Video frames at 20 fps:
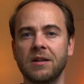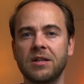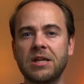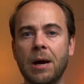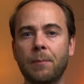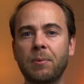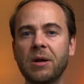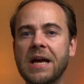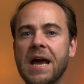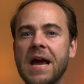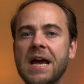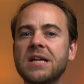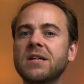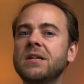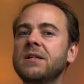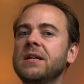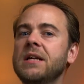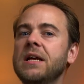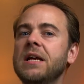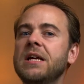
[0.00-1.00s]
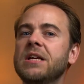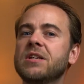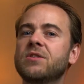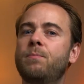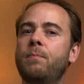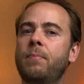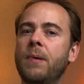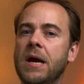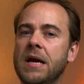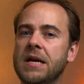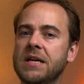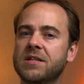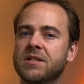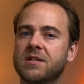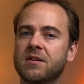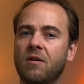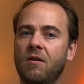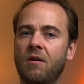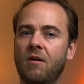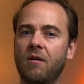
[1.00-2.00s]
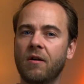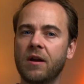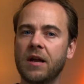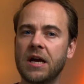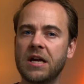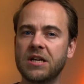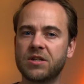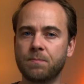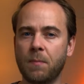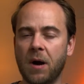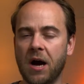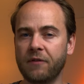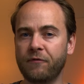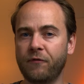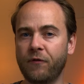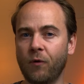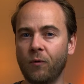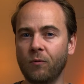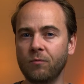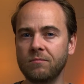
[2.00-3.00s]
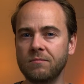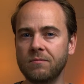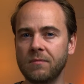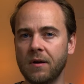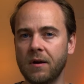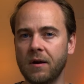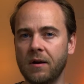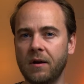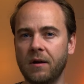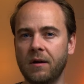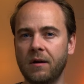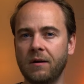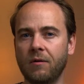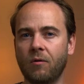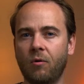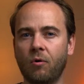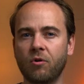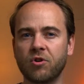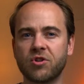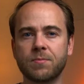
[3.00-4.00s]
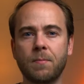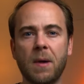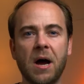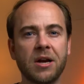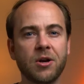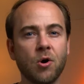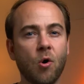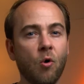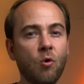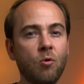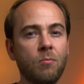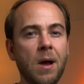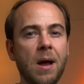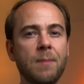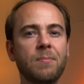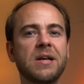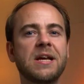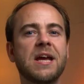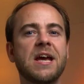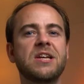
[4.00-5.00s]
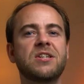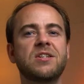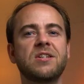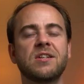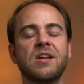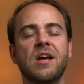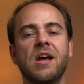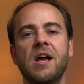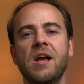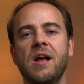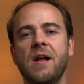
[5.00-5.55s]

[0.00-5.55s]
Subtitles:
The application is based on a smartphone or a smart home application,